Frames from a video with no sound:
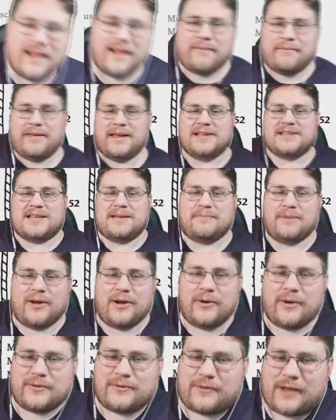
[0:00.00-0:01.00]
Menacing
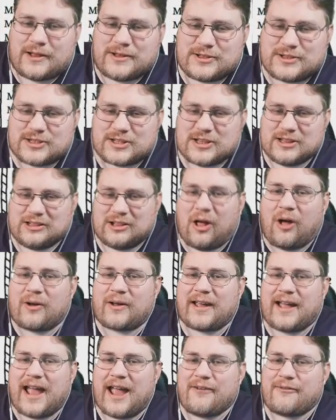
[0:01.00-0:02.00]
moo and just
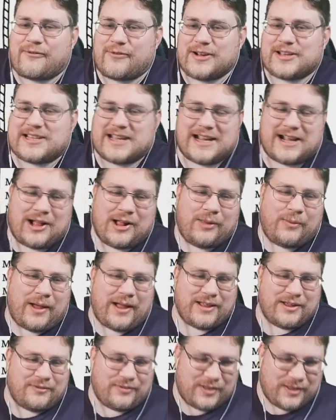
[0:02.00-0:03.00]
lock every single
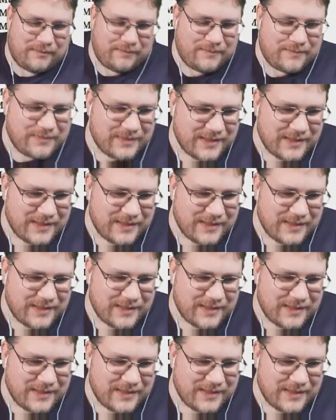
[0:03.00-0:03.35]
one of them.